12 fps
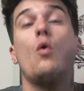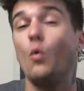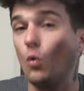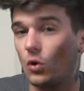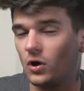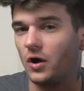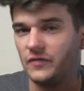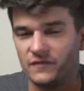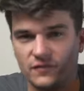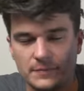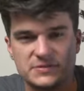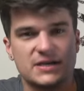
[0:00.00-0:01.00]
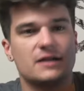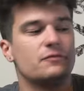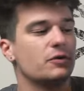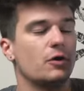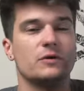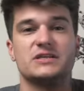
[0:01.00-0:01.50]
Or on the flip side, if
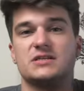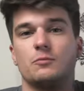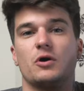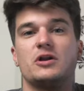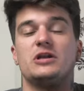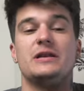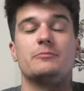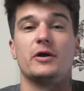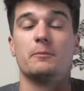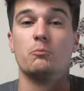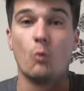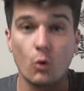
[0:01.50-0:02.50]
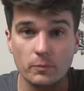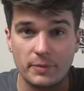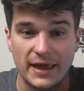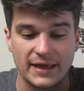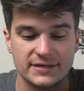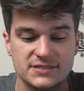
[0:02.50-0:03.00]
you're going somewhere and you need to bring more
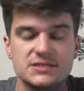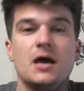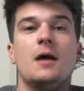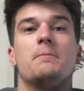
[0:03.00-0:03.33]
pants,